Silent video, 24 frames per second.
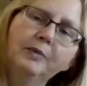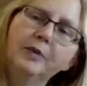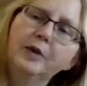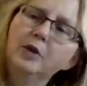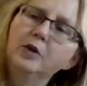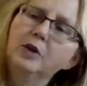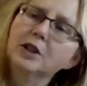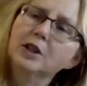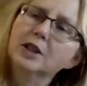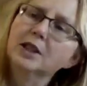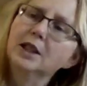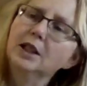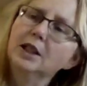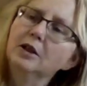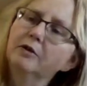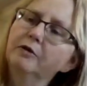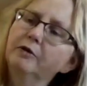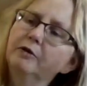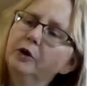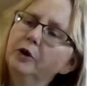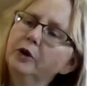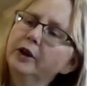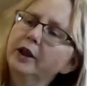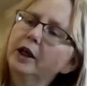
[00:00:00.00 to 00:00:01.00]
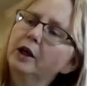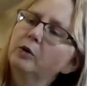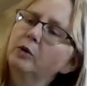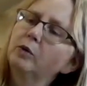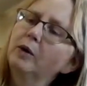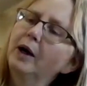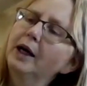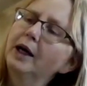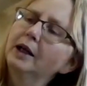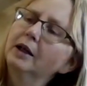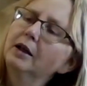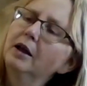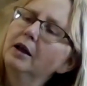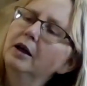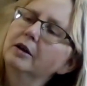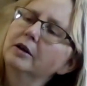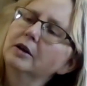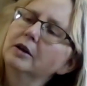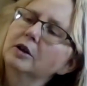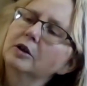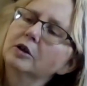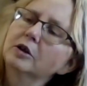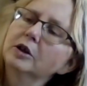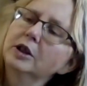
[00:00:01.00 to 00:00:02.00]
You just need to fold that right
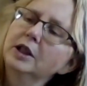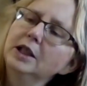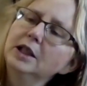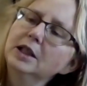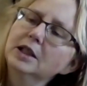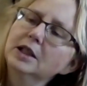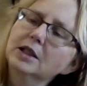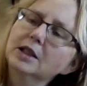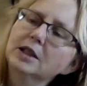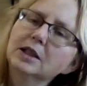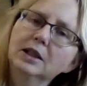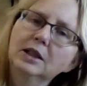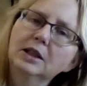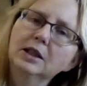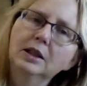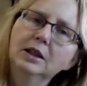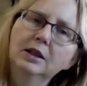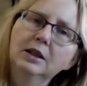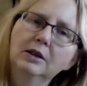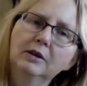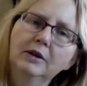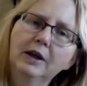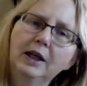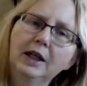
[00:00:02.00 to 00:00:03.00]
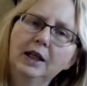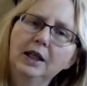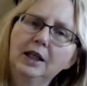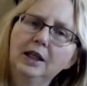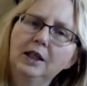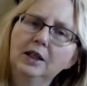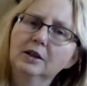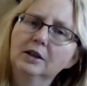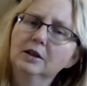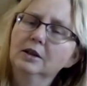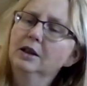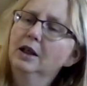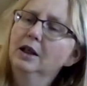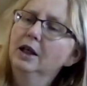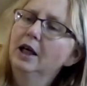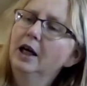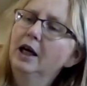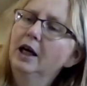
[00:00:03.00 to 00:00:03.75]
along the crease right here.